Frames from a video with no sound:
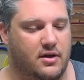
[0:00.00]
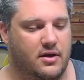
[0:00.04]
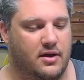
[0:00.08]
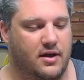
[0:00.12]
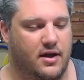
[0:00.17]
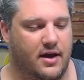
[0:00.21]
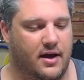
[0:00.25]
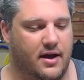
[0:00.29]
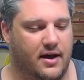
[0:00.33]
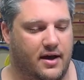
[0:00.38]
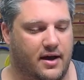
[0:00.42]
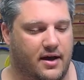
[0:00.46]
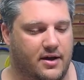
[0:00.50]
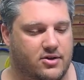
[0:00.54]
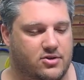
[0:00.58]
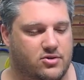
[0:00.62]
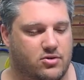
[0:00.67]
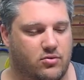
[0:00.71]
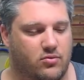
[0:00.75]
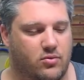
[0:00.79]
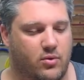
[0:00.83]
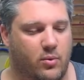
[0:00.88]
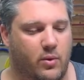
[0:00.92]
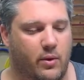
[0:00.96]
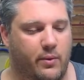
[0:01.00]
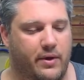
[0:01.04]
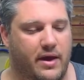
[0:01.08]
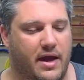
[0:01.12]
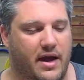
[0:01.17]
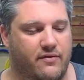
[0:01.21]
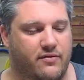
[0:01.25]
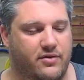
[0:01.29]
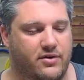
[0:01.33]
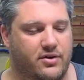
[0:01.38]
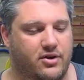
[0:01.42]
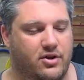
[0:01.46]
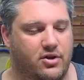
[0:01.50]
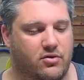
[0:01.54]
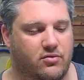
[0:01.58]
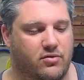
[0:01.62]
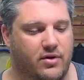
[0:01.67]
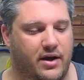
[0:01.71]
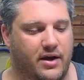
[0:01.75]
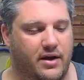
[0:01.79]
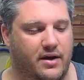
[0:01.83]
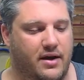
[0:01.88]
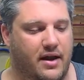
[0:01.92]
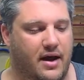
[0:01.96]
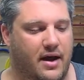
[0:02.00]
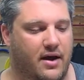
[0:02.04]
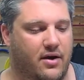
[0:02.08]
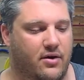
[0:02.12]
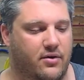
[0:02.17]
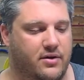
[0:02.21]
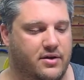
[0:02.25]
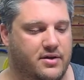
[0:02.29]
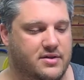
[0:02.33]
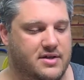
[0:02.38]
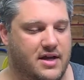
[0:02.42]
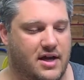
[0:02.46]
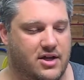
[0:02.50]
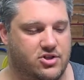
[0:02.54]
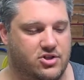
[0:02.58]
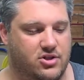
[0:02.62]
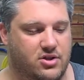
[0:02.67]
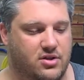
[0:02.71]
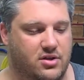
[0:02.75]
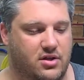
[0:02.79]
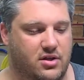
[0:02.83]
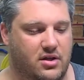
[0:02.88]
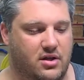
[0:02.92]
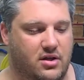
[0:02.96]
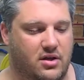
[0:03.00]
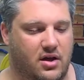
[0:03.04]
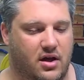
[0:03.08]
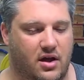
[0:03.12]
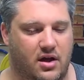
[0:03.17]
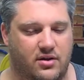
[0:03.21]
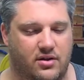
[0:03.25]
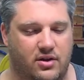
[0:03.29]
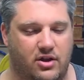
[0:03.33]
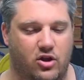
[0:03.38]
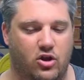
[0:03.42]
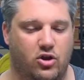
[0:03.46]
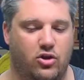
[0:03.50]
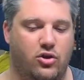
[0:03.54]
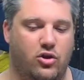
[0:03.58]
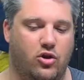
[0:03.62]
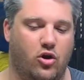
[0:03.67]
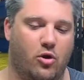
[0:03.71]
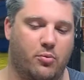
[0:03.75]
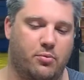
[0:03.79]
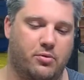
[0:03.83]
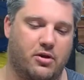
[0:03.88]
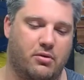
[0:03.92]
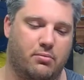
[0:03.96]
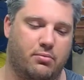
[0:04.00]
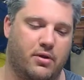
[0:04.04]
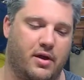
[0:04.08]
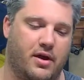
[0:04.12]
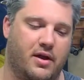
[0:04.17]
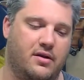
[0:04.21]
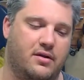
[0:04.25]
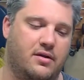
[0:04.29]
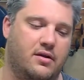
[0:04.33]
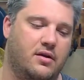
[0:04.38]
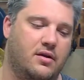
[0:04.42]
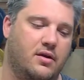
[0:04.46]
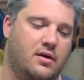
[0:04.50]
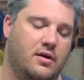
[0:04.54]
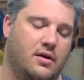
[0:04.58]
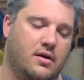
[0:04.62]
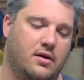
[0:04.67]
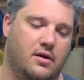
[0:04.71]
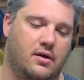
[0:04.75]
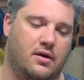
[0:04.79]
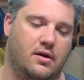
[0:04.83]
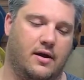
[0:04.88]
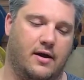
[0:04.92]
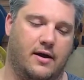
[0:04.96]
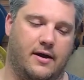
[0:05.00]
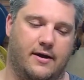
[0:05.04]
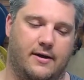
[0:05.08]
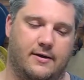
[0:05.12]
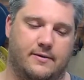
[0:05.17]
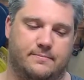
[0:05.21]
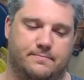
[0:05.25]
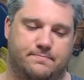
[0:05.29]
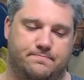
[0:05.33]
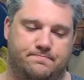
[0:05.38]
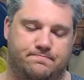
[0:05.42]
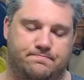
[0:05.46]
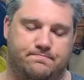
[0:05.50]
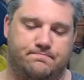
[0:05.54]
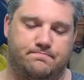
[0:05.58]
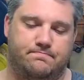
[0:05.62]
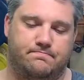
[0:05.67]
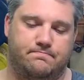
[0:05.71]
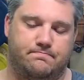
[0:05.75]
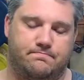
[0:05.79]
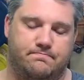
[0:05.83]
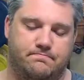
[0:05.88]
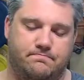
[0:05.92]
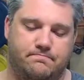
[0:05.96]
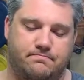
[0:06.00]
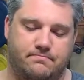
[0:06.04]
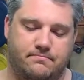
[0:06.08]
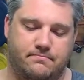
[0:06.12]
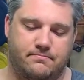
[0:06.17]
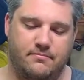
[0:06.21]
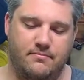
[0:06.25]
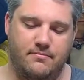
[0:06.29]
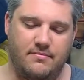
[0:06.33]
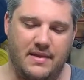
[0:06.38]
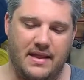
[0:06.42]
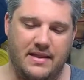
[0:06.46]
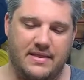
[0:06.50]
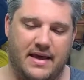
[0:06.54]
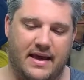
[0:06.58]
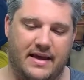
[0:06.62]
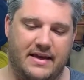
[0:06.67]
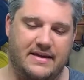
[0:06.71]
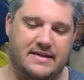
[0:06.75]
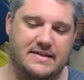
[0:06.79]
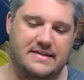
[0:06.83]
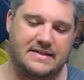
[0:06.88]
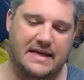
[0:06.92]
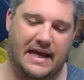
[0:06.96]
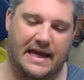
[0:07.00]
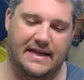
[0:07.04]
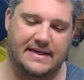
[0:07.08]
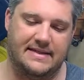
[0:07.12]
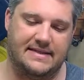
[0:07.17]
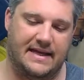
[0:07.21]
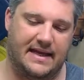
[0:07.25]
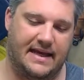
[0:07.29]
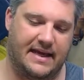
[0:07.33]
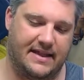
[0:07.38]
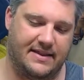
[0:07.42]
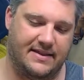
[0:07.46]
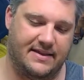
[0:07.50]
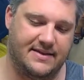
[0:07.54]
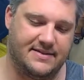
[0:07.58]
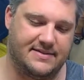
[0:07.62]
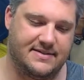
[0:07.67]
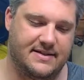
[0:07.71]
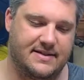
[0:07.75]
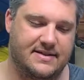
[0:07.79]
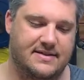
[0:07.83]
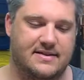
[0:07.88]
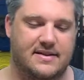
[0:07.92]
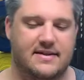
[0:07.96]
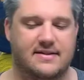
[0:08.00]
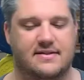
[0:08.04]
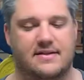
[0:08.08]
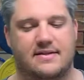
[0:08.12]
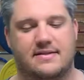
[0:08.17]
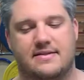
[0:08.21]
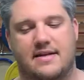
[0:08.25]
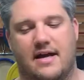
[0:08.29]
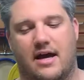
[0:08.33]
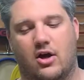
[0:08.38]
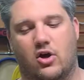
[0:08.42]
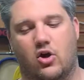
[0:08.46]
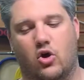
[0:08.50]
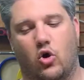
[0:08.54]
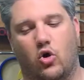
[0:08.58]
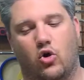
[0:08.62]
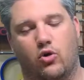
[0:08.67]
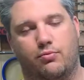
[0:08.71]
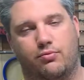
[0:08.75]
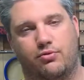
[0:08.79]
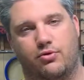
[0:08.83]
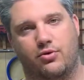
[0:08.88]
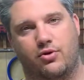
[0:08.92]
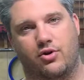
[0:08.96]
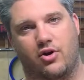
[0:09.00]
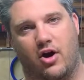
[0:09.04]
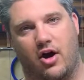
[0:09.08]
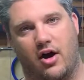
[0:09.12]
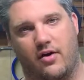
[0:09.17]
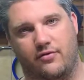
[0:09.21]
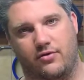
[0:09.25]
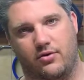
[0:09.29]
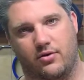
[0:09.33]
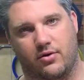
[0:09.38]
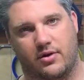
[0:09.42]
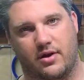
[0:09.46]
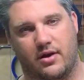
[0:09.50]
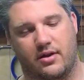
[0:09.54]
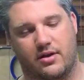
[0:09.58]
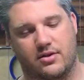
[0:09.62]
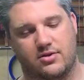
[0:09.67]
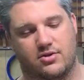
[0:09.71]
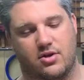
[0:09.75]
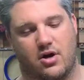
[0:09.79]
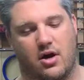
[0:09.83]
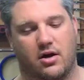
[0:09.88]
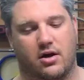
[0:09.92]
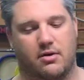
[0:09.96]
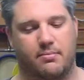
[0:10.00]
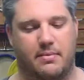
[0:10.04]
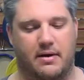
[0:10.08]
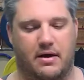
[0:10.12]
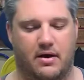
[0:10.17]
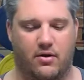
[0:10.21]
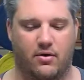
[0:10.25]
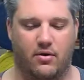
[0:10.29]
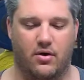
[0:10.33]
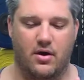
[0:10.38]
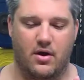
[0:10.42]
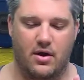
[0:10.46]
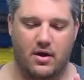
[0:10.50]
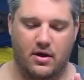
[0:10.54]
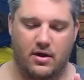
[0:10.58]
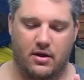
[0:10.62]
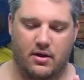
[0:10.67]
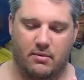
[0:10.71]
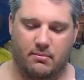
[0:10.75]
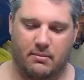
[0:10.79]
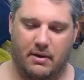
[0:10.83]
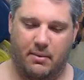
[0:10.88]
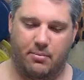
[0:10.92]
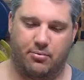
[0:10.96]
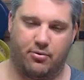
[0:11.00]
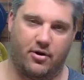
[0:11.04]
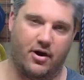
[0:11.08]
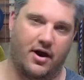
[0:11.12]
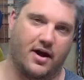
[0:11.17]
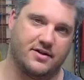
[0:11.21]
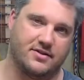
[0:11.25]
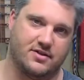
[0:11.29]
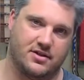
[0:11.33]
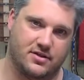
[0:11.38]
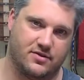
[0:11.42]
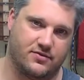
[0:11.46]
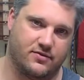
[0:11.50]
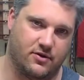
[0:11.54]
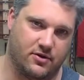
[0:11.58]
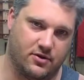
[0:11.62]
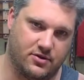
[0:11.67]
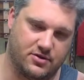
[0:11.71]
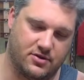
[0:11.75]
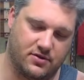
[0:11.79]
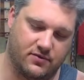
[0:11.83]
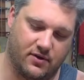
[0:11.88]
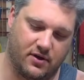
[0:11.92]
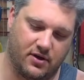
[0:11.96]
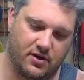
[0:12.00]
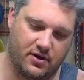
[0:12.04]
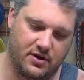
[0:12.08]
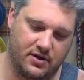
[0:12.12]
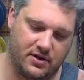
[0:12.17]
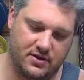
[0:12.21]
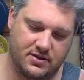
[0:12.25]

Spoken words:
And so what we have in here right now is actually the Ethiopia blend that he sent, and this is not cold brew coffee. Okay, let's talk about my process first of all.